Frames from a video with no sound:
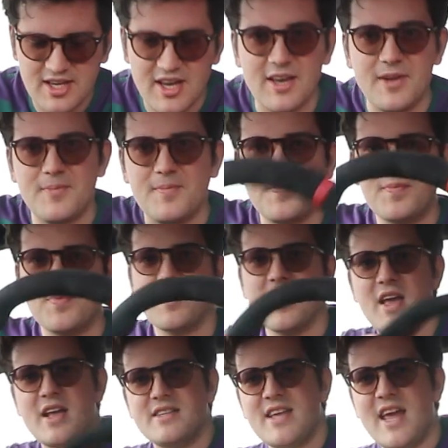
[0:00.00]
it.
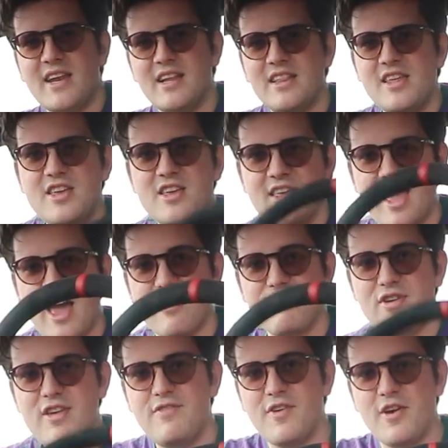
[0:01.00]
Technically you can get a
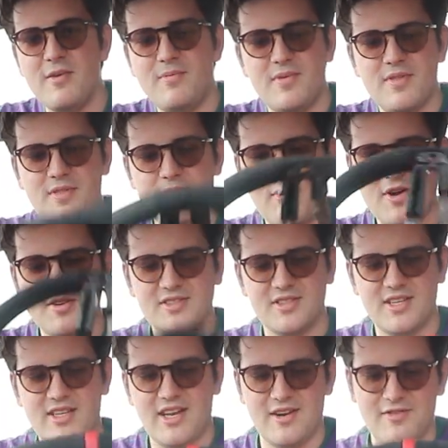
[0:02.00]
refurb. The person
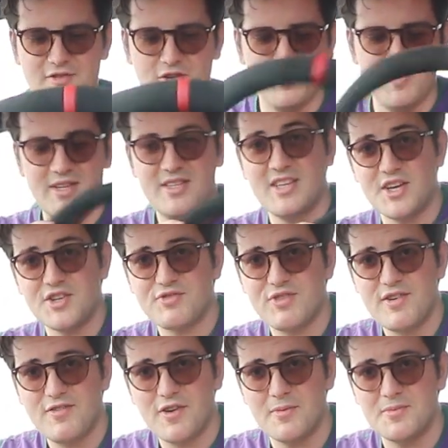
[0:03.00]
that did it for me does
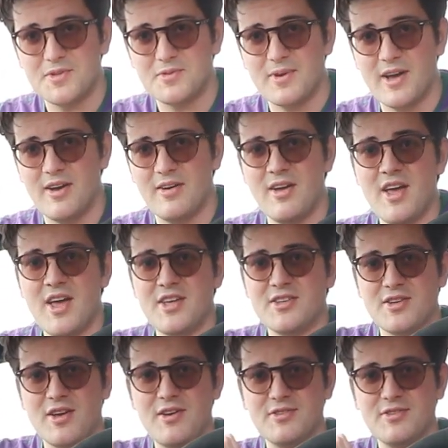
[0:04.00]
refurbs as well. So